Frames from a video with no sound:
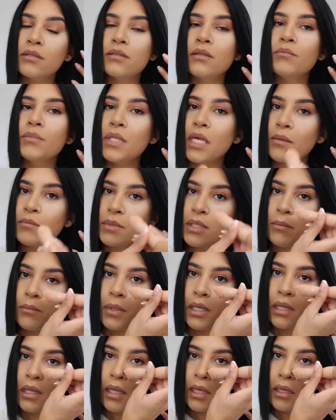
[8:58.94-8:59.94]
Sometimes I'm
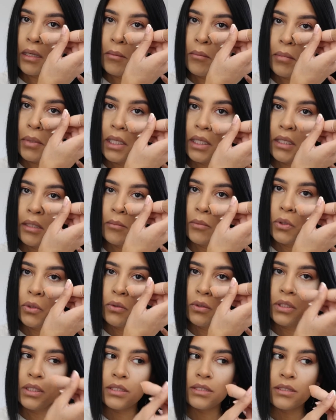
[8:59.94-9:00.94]
in like a baking
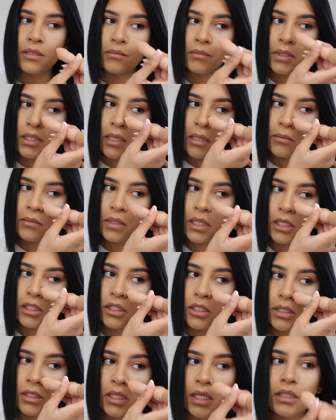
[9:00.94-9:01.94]
mood, and sometimes I
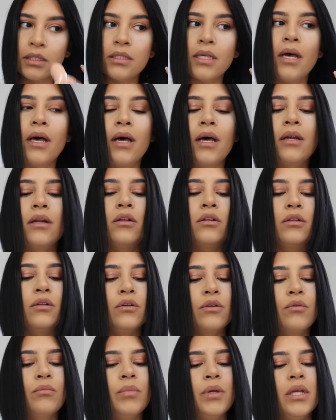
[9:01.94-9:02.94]
just like to add a
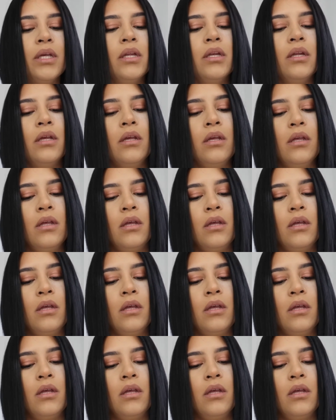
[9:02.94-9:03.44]
little bit